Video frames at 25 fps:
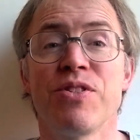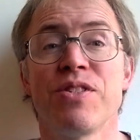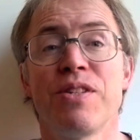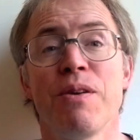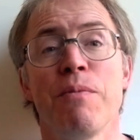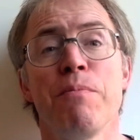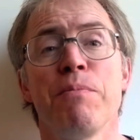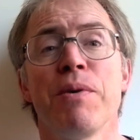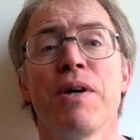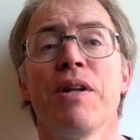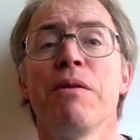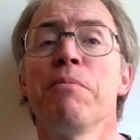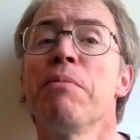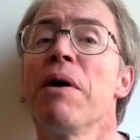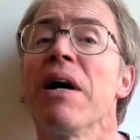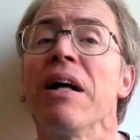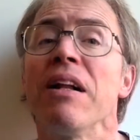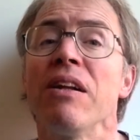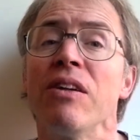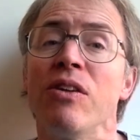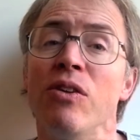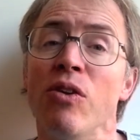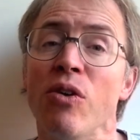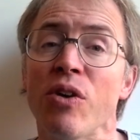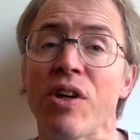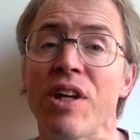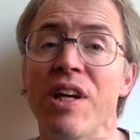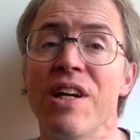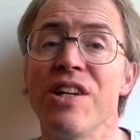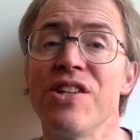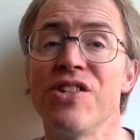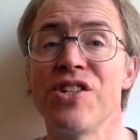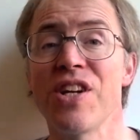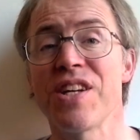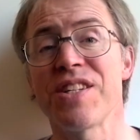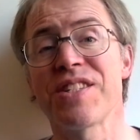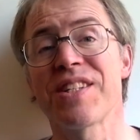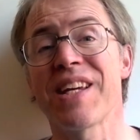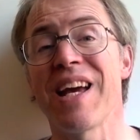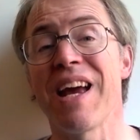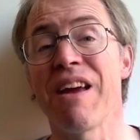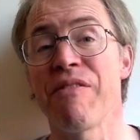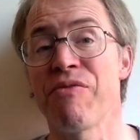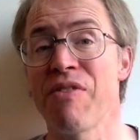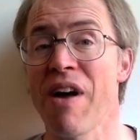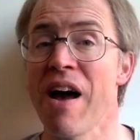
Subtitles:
Symbian Belle, Nokia just gave